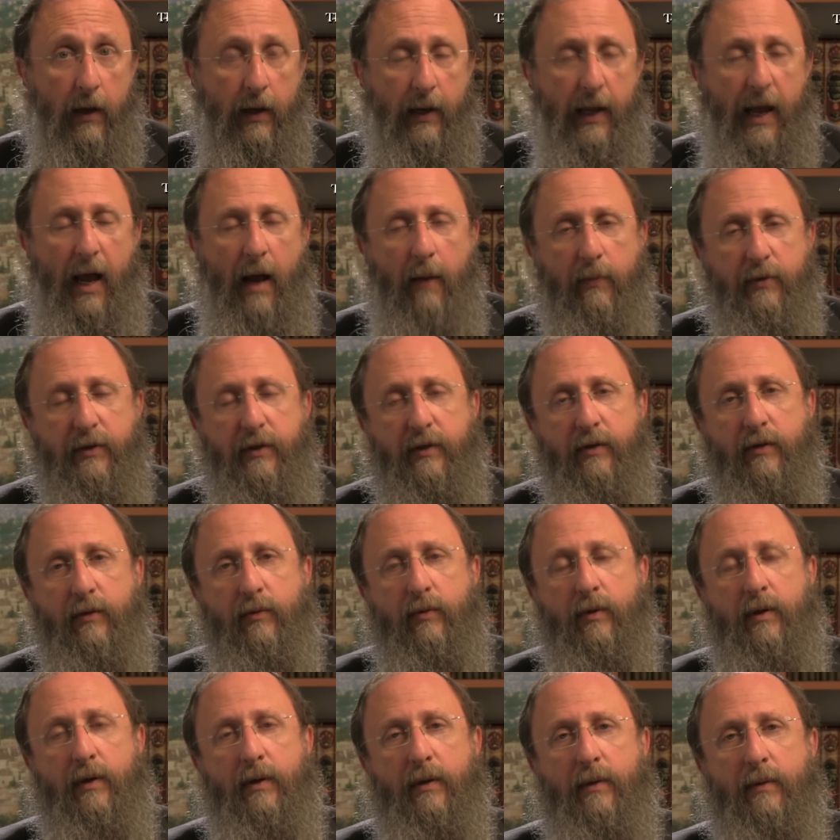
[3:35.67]
An
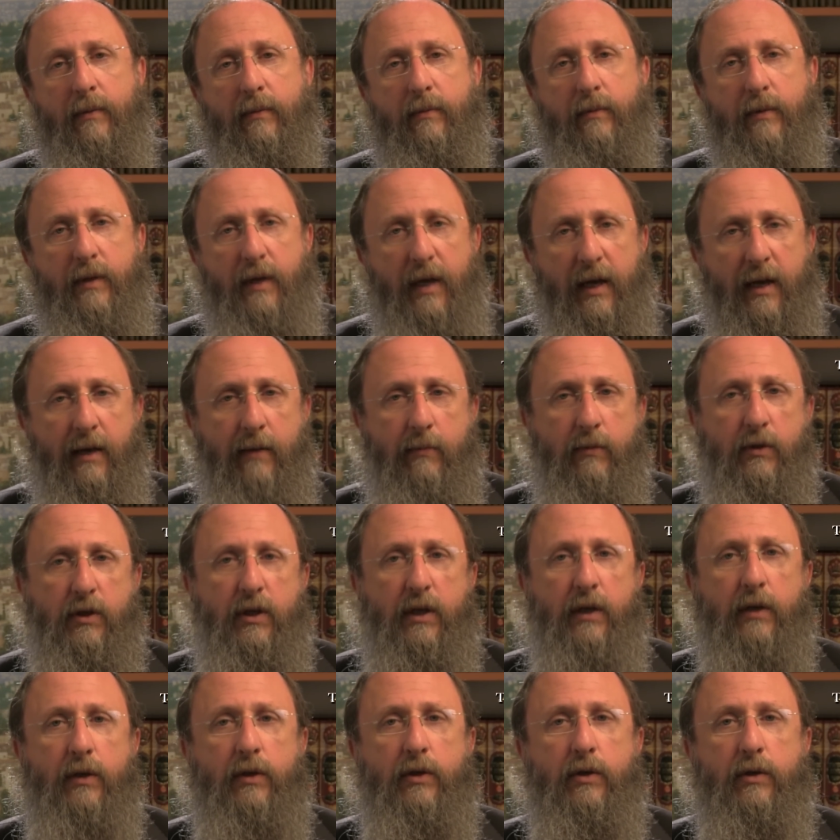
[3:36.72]
absolute game
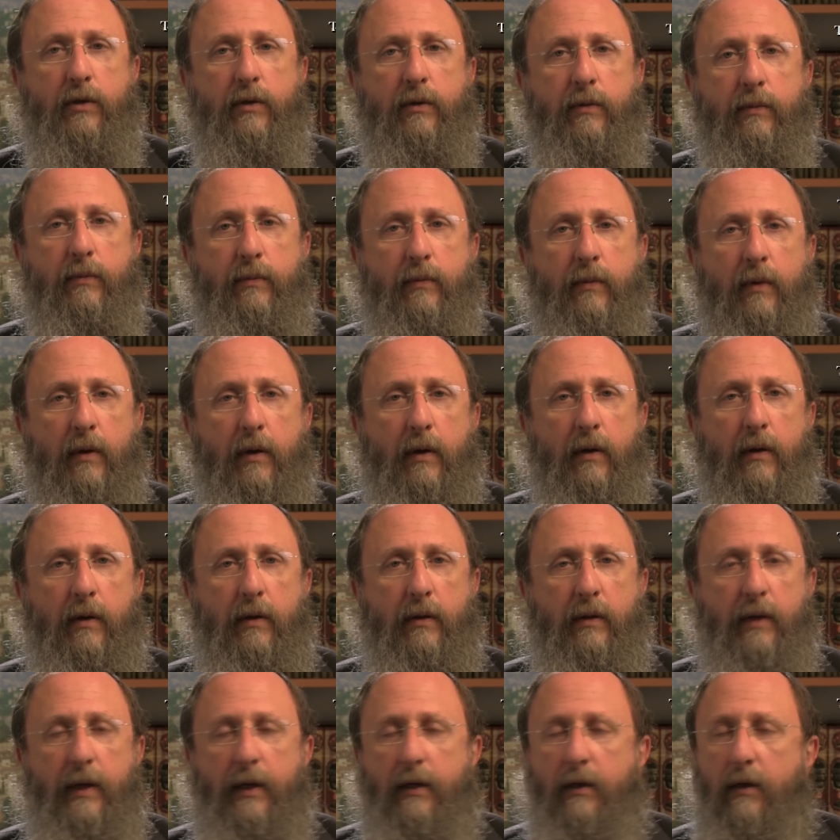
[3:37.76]
changer
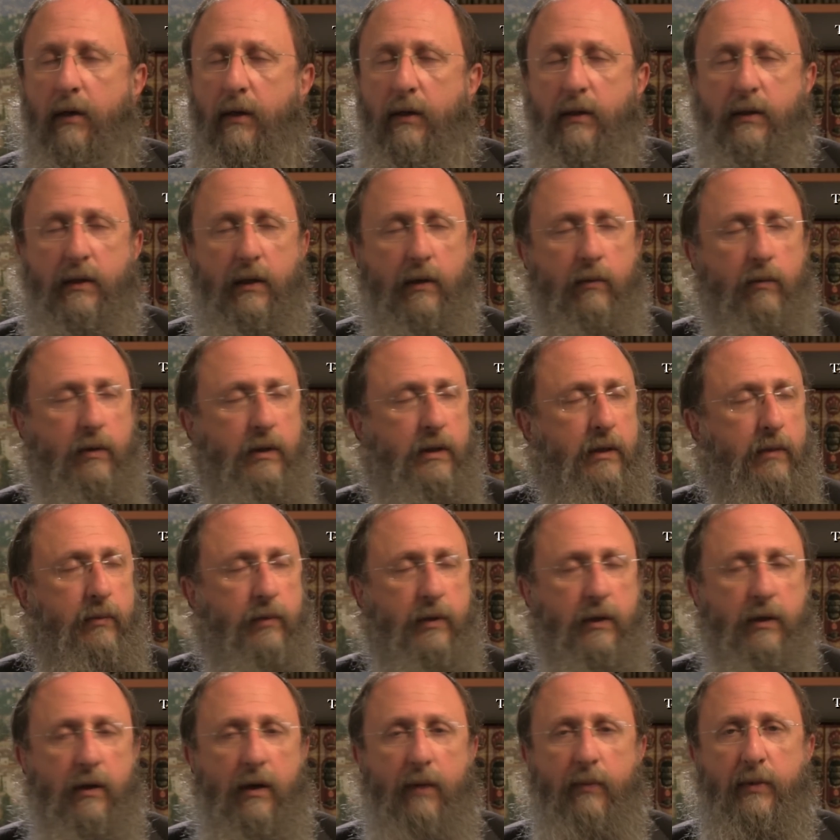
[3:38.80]
that God said will
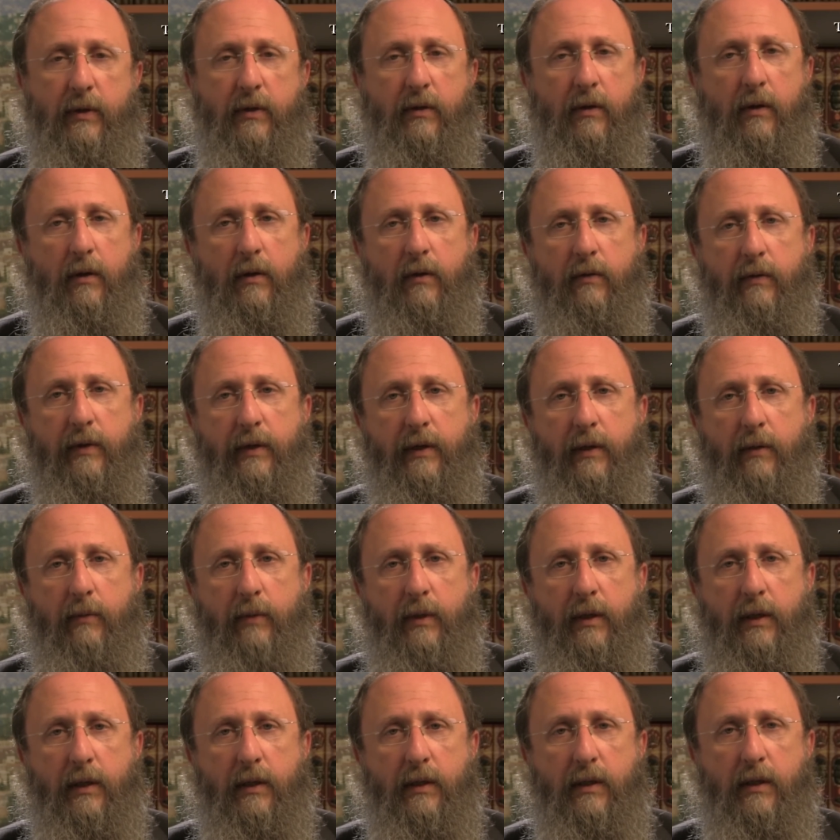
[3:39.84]
simply not be tolerated,
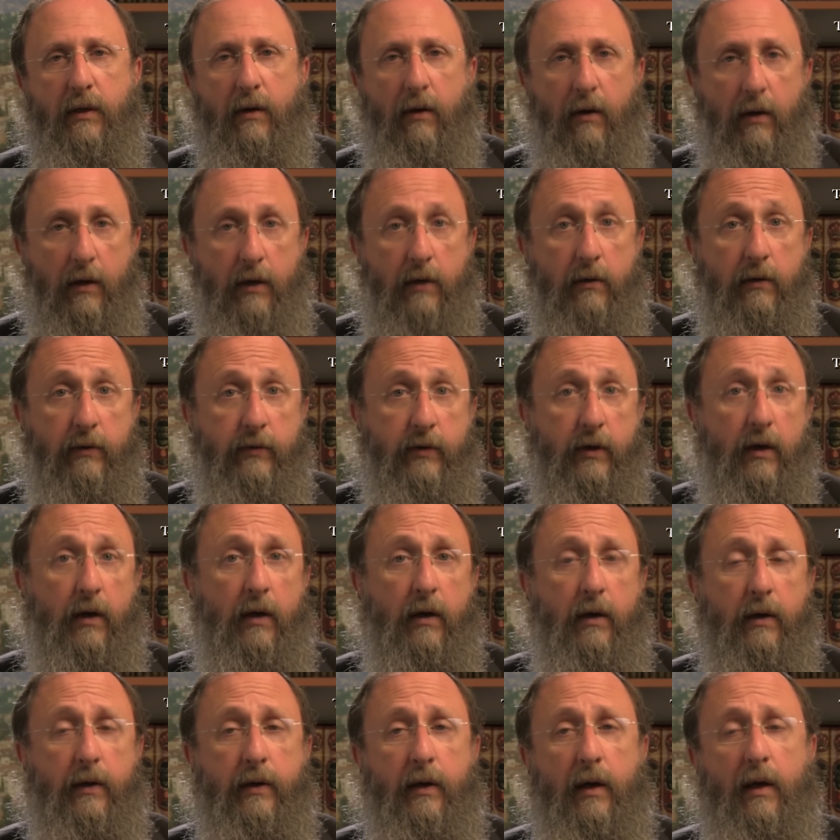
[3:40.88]
because the honor of
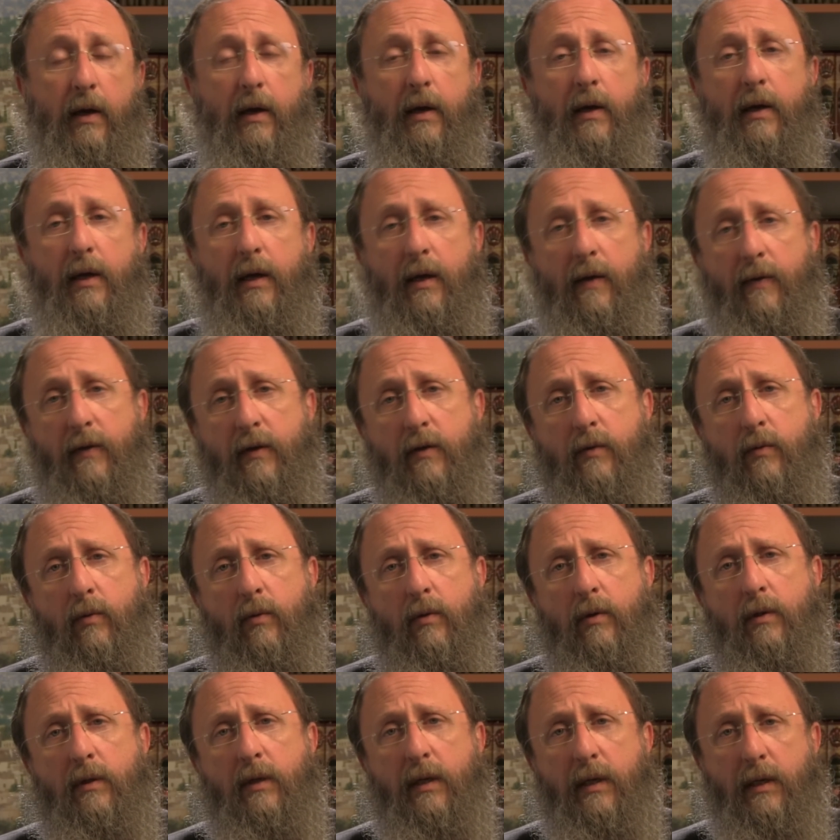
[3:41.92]
God in this
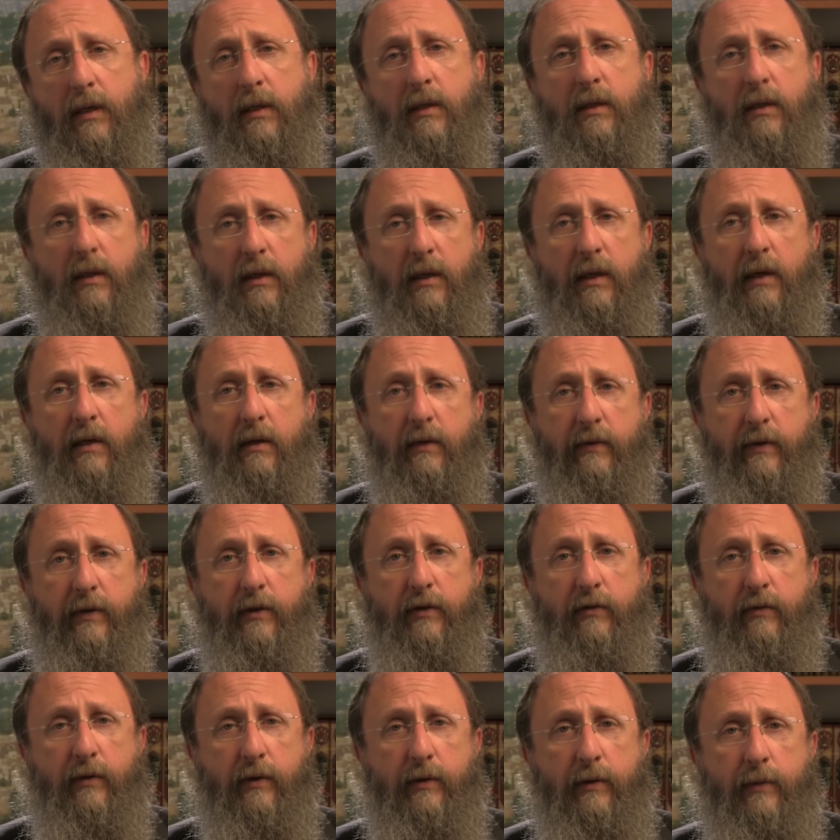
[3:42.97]
world is the land of
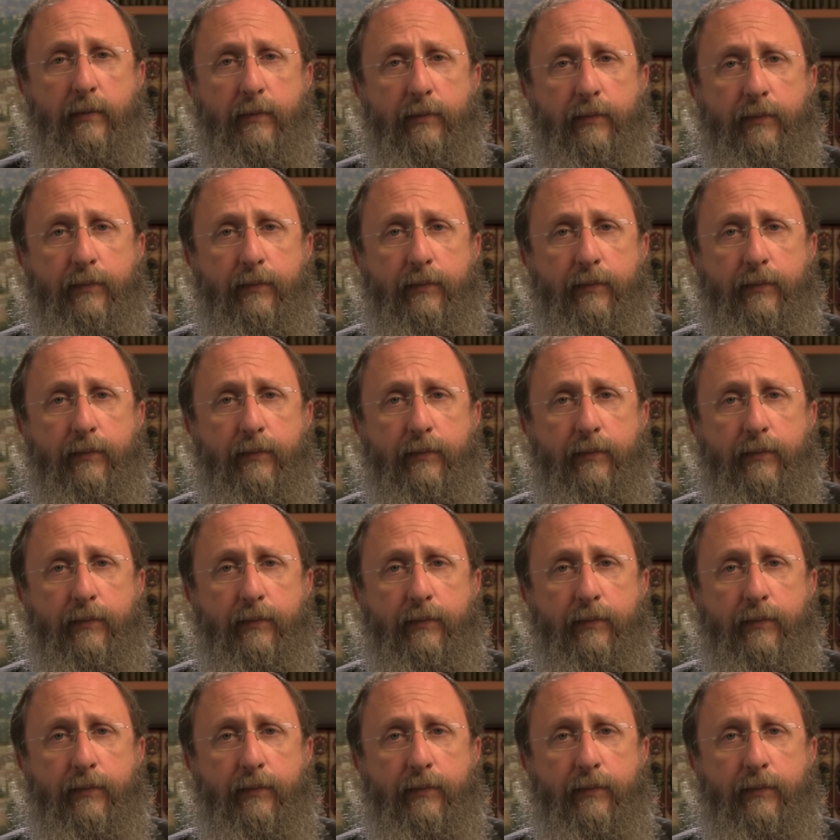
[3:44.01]
Israel.